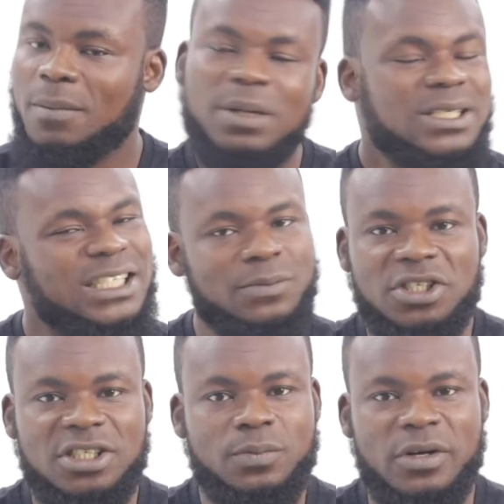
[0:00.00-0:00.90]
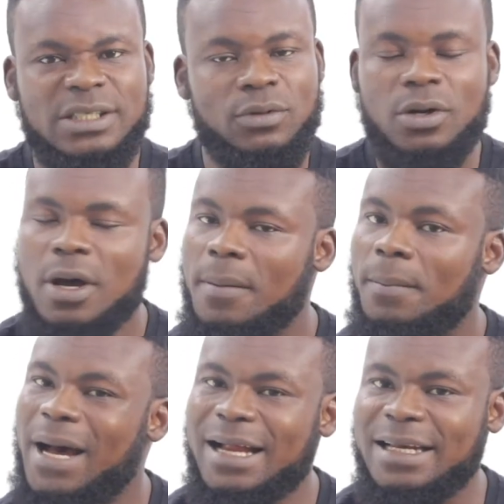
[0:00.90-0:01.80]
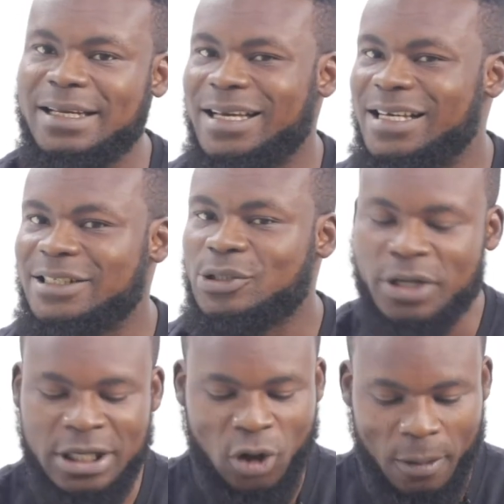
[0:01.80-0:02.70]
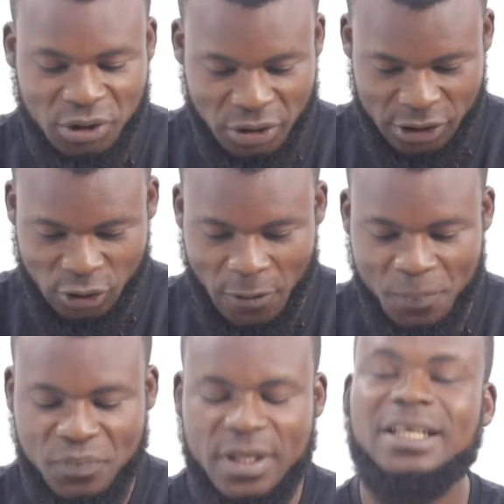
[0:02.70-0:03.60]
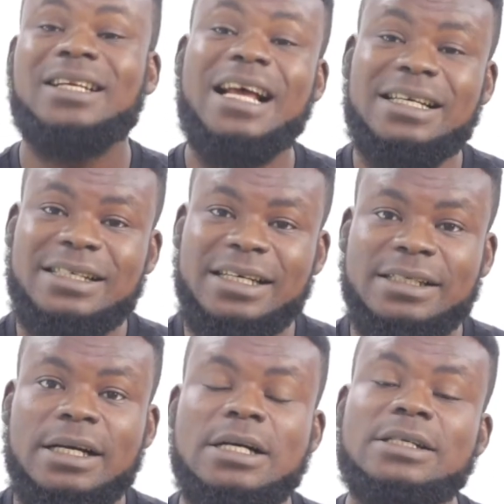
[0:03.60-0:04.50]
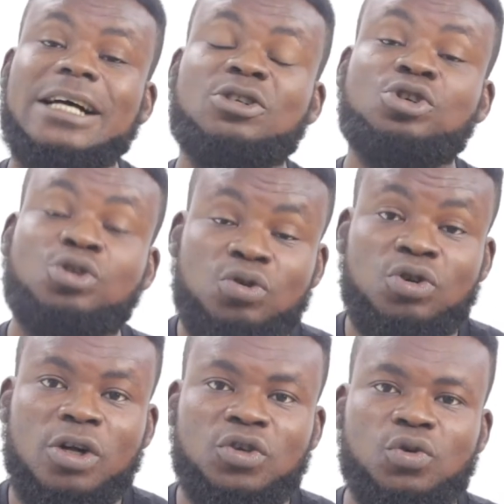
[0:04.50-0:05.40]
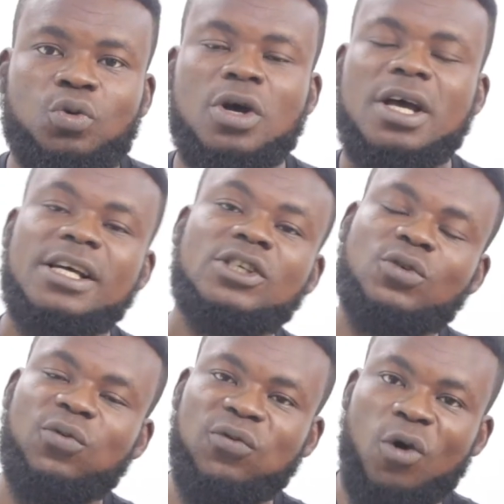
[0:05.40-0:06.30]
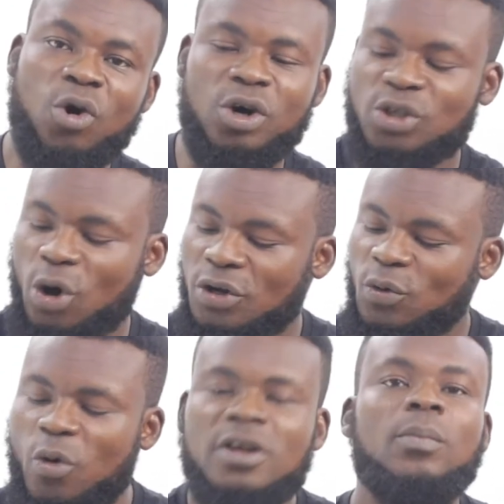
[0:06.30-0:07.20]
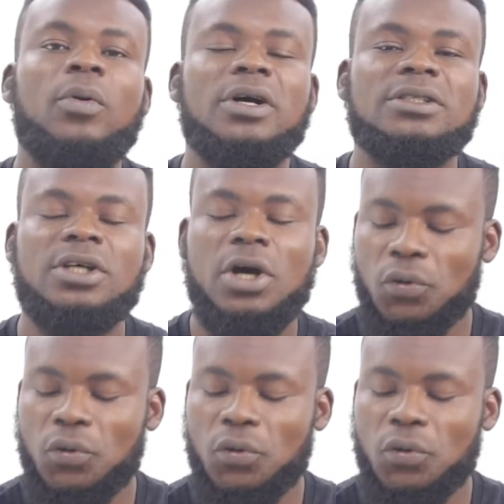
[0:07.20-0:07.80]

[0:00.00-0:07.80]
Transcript: Please, as much as possible, panic is not an option at all. The next thing that you should not do is to focus on one point.